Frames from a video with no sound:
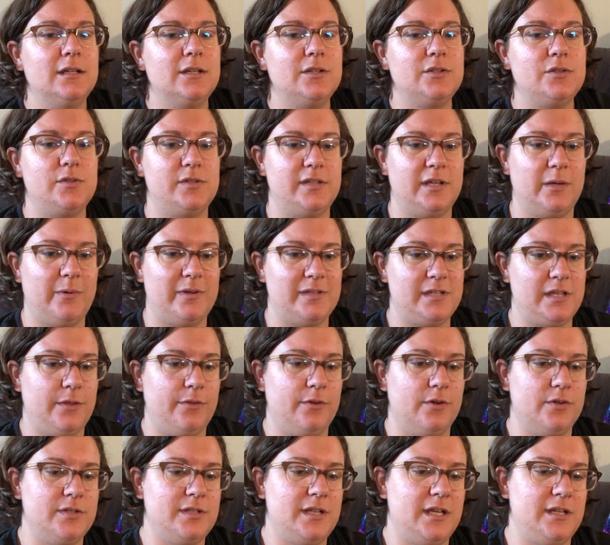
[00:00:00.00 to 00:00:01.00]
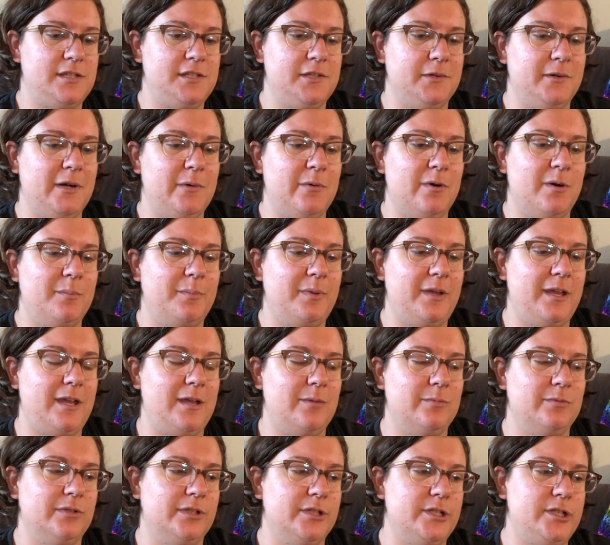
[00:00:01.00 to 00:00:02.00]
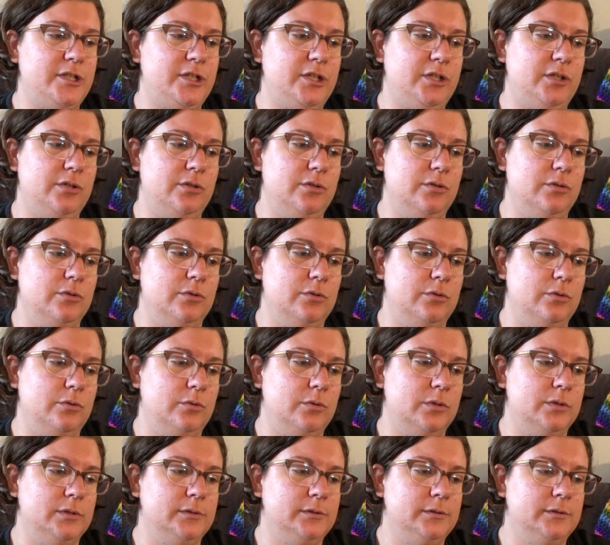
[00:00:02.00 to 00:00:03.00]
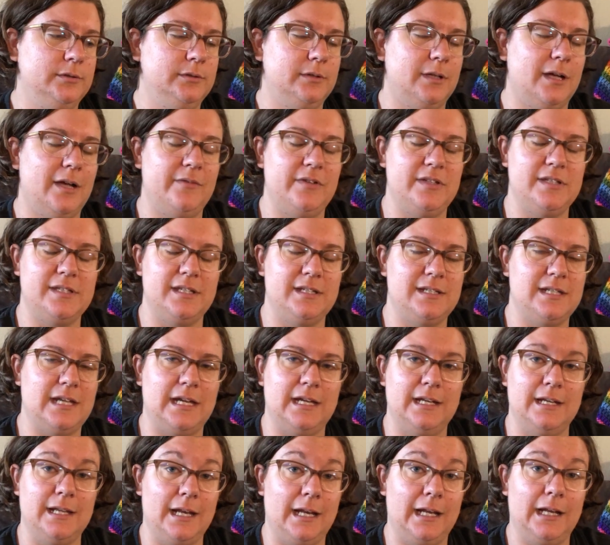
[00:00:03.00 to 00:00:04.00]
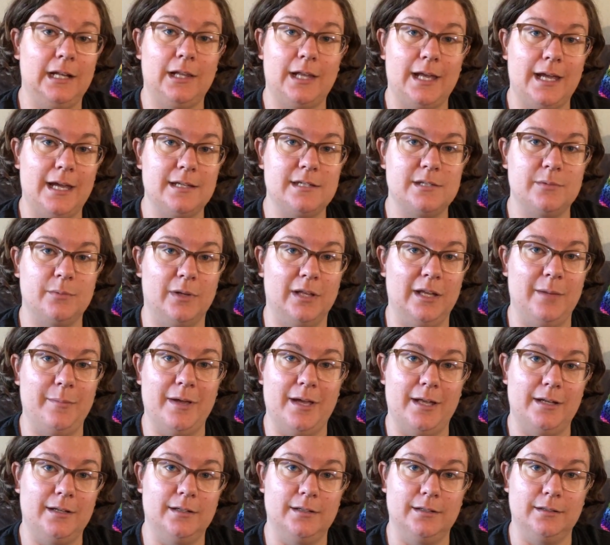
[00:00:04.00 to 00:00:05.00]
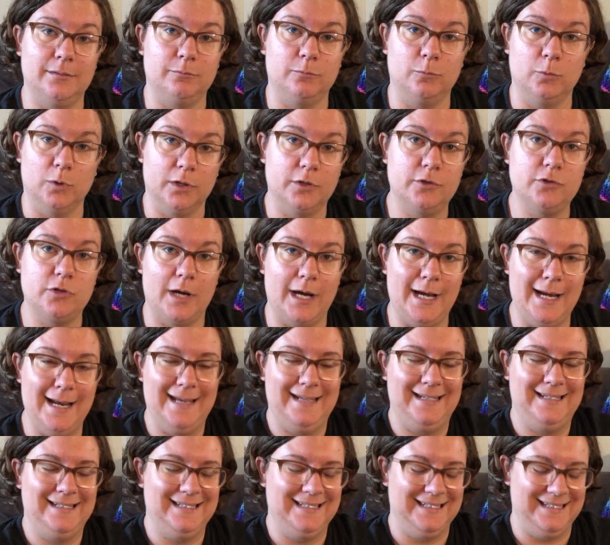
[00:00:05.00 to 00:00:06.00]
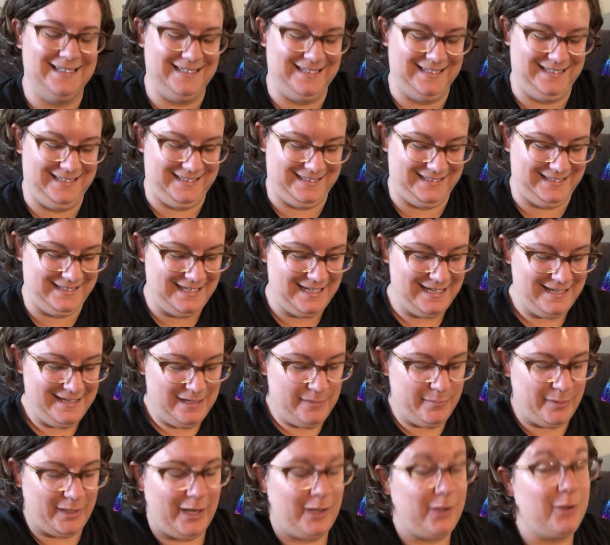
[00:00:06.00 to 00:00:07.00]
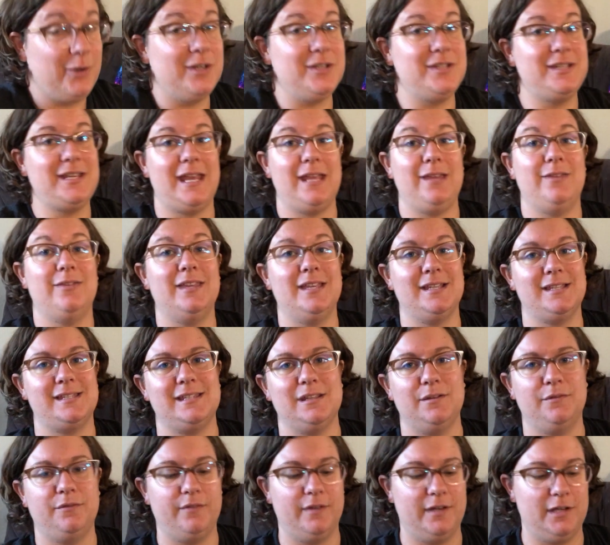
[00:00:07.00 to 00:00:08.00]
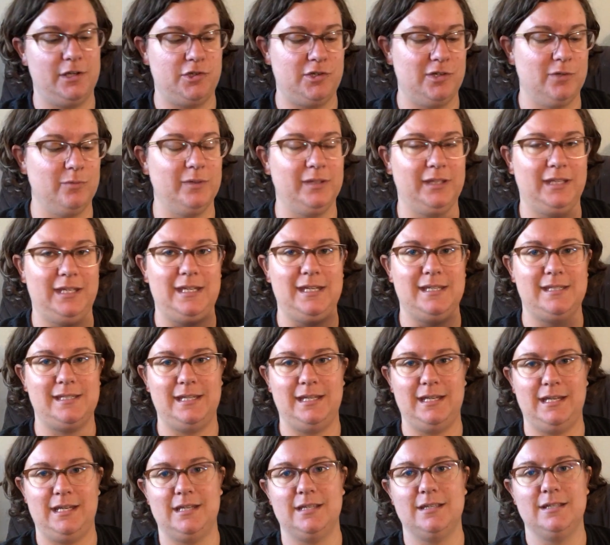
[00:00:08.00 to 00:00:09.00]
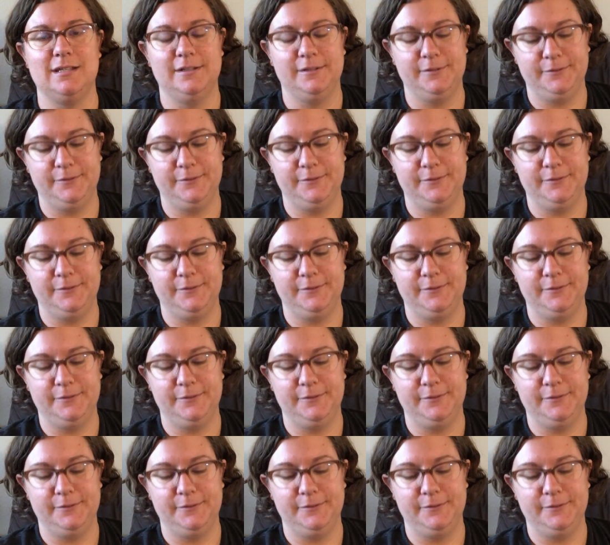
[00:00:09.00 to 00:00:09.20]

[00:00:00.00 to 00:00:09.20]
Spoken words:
Tuesday, Wednesday, Thursday, so I won't be able to obviously take a knitting class while I'm at a work training. But I could take this and finish it really easy,